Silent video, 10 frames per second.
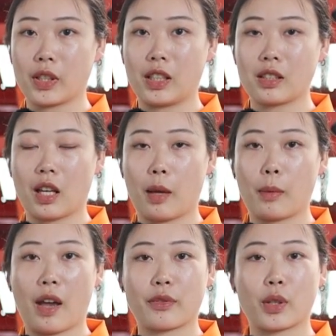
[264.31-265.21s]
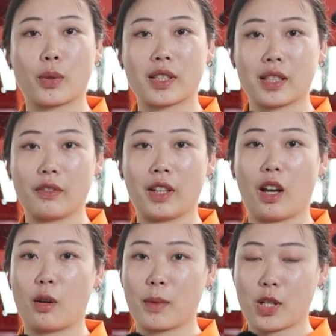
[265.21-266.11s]
in time after receiving
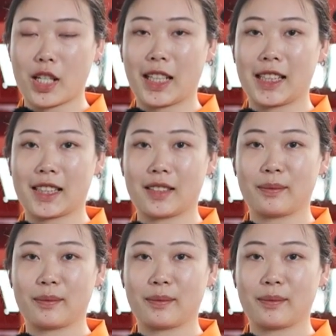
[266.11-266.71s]
our machines.